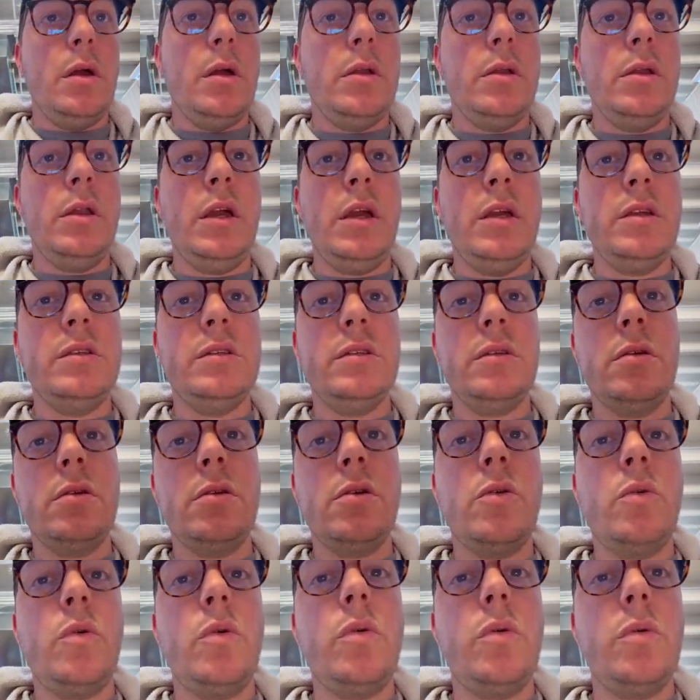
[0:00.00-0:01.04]
Nice,
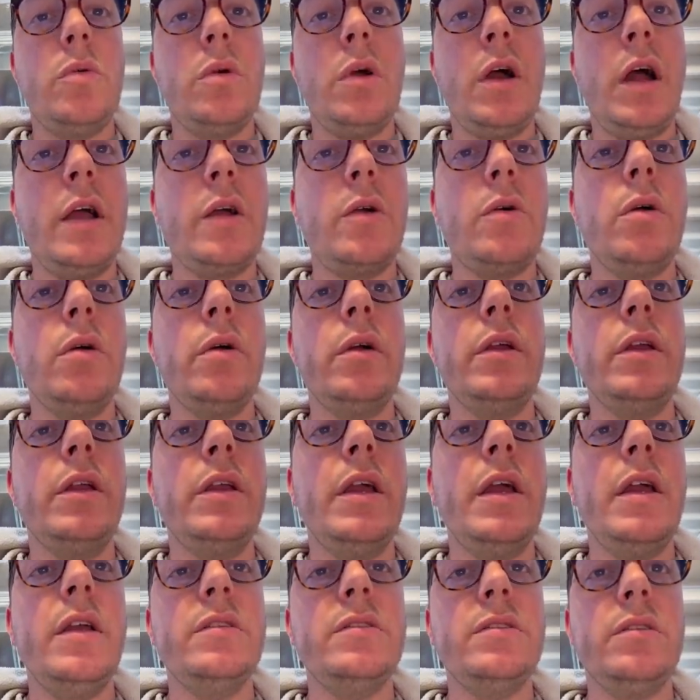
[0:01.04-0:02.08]
high quality
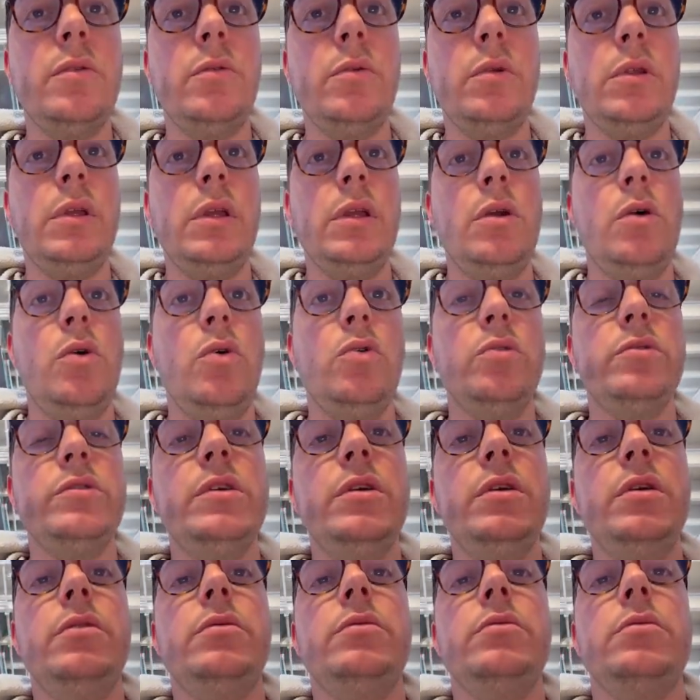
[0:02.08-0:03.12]
case that really holds
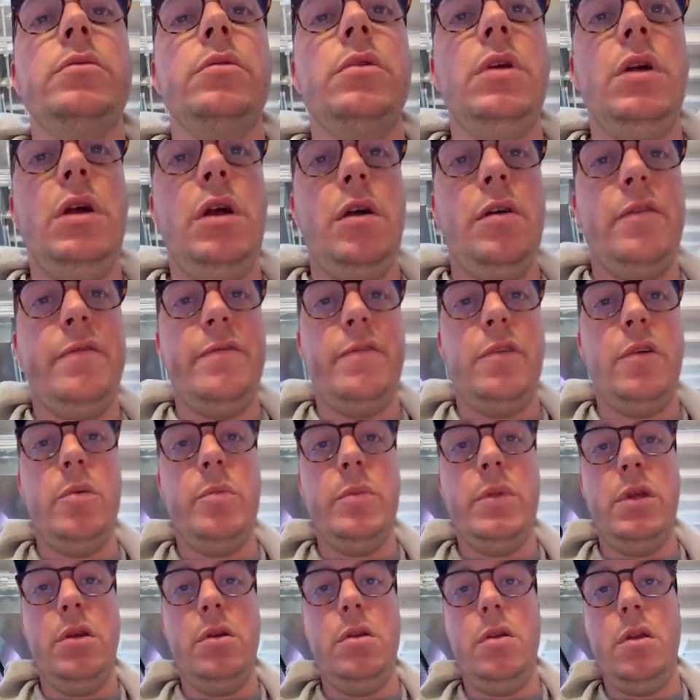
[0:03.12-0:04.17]
it
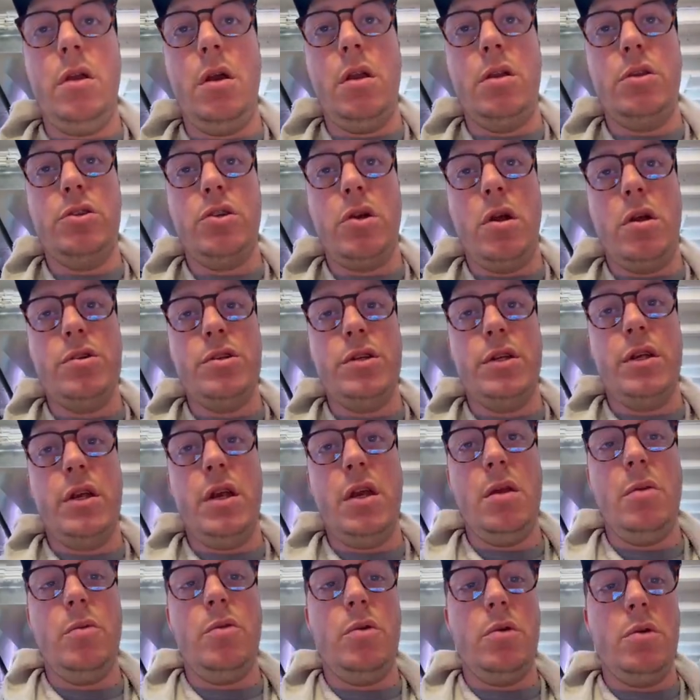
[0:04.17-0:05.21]
firm there. You got a charging
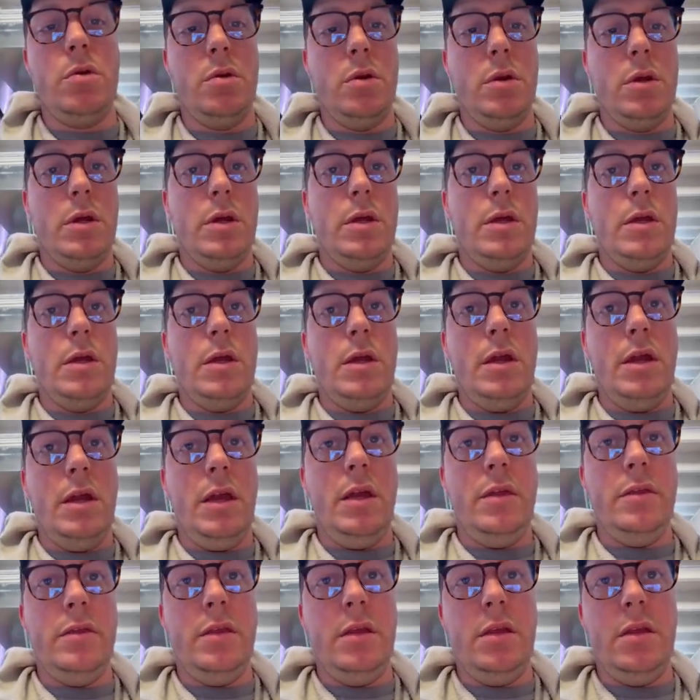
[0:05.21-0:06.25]
cable
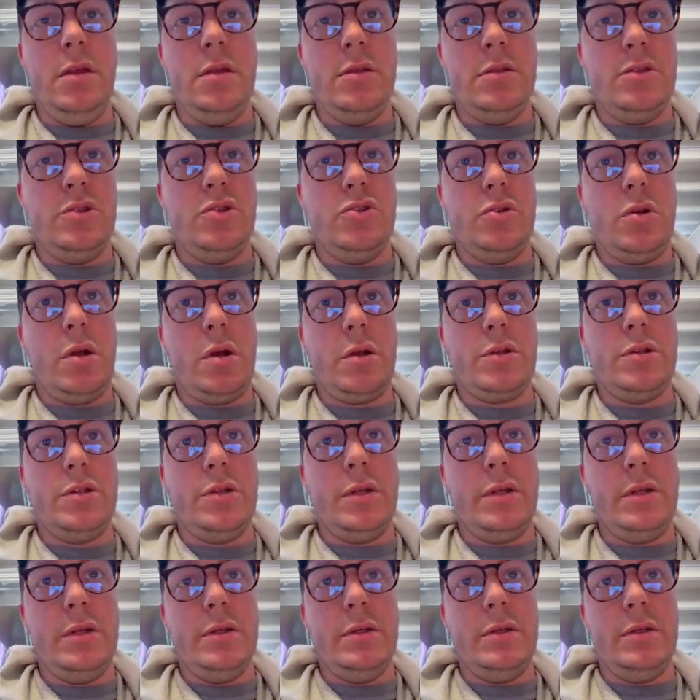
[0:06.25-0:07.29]
and the
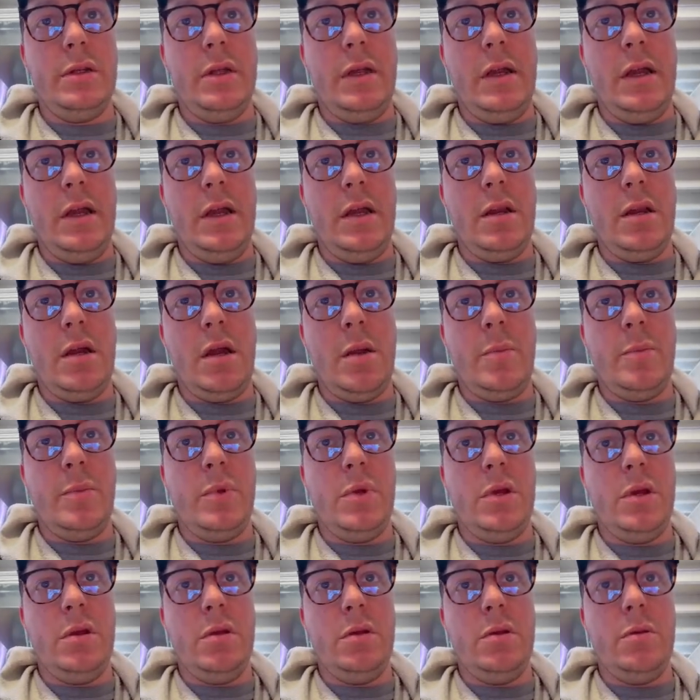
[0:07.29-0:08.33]
instructions, and I'm
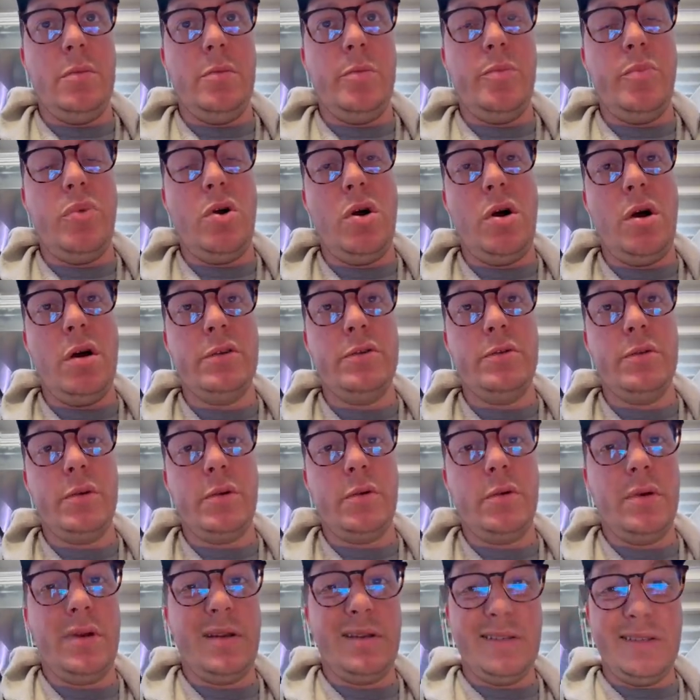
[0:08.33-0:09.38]
gonna pause real
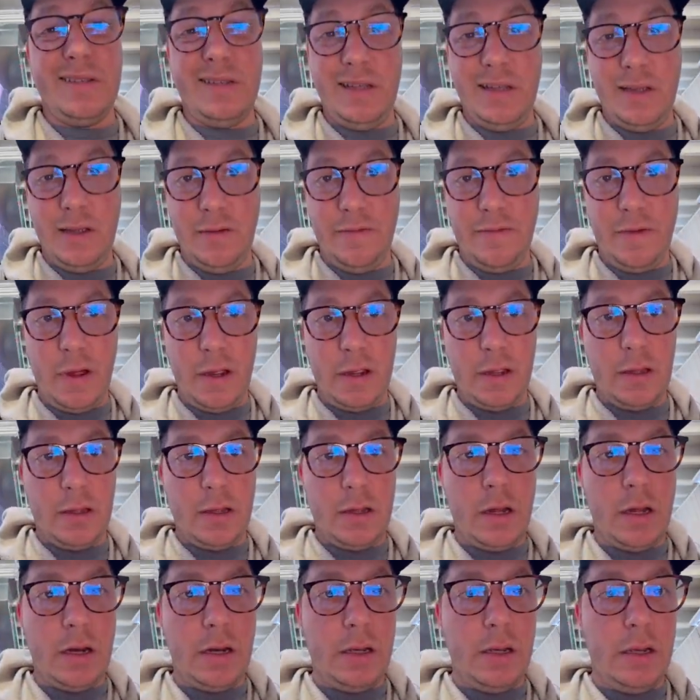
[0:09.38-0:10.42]
quick, see if I can
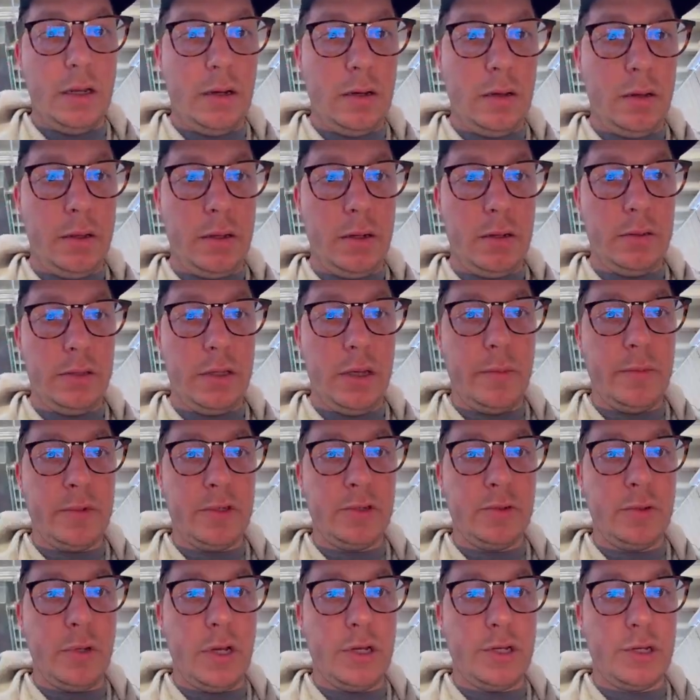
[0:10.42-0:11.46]
kind of get a little
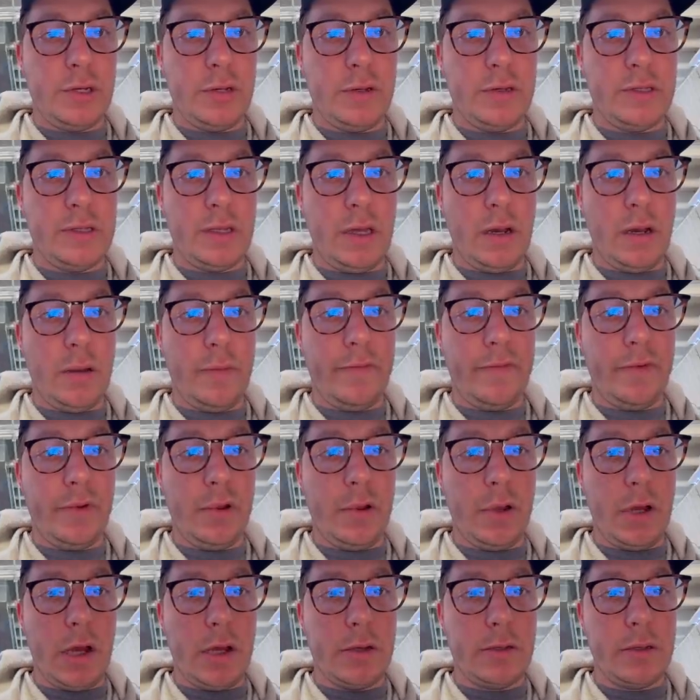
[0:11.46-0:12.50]
demonstration set up for
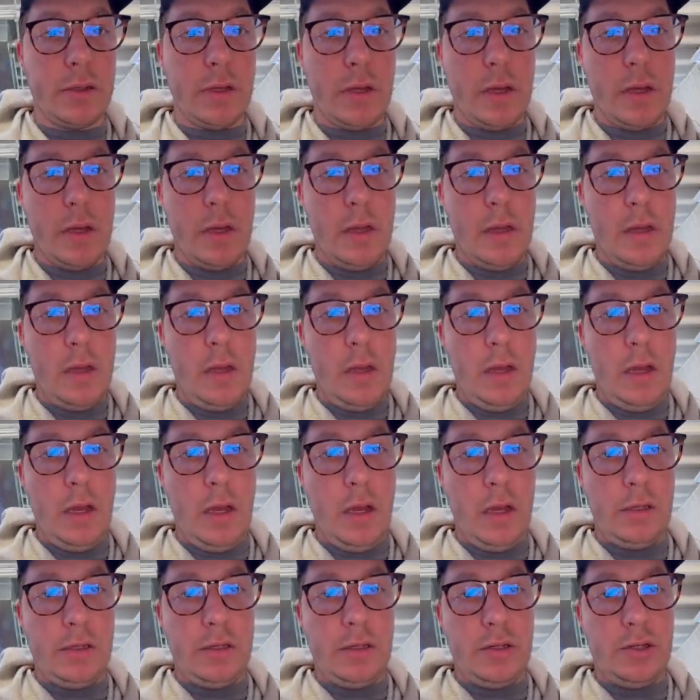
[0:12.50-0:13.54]
you guys
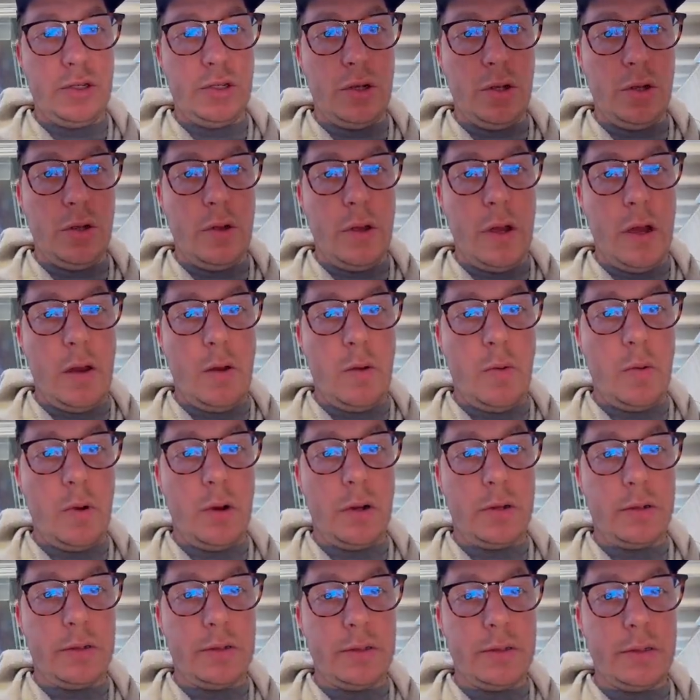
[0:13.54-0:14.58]
to show you how it
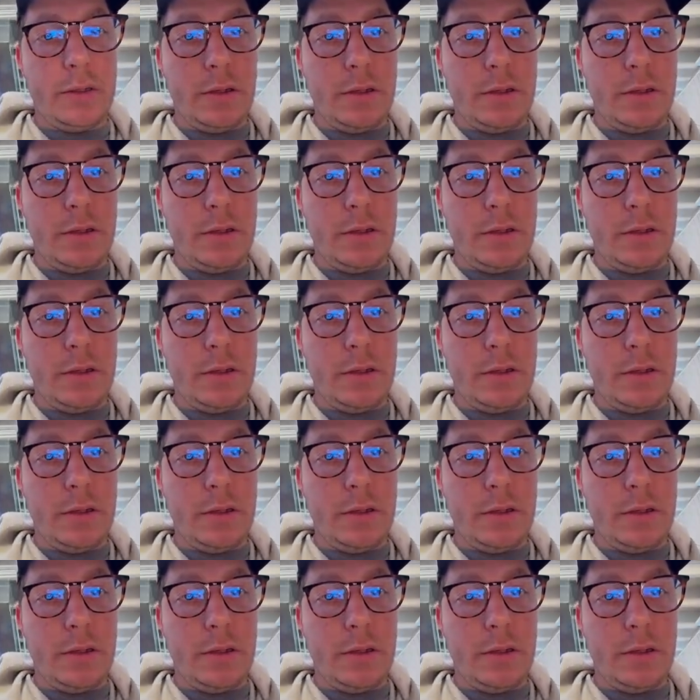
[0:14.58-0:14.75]
works